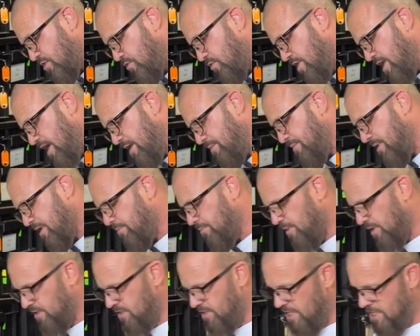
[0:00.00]
really big
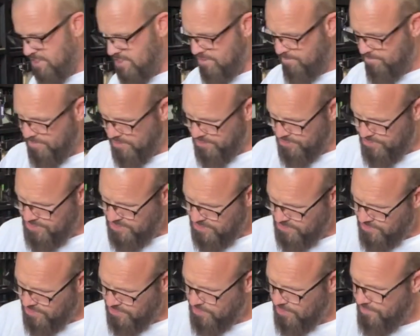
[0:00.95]
build, no, it's a build. She's
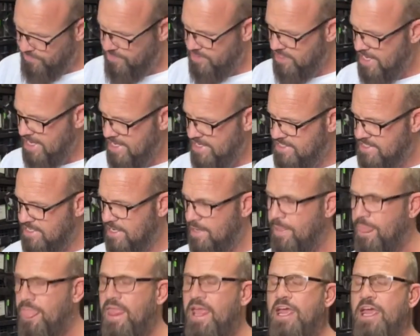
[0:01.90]
not ovulating.
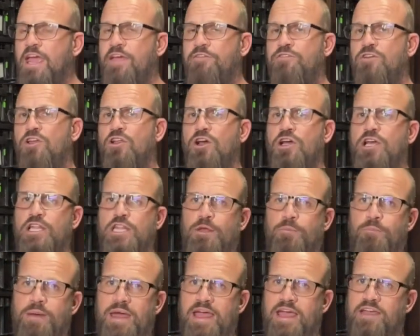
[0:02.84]
If you look at the
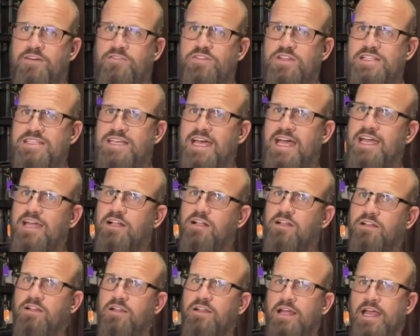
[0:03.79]
back of the
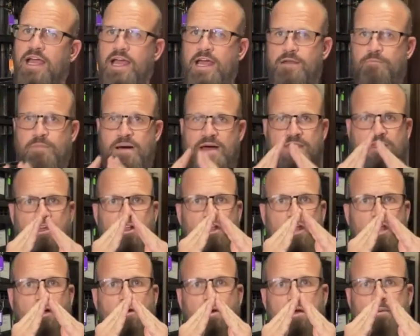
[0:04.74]
tail and by the
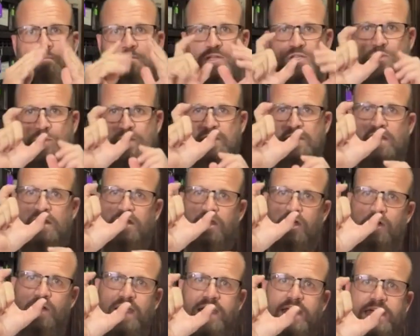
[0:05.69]
clo- between the
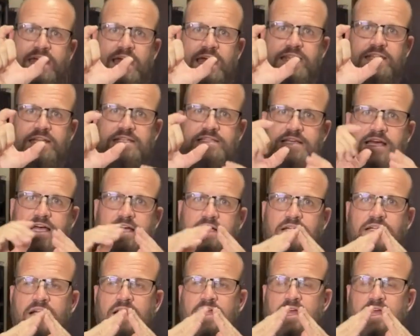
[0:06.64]
cloaca and the tail,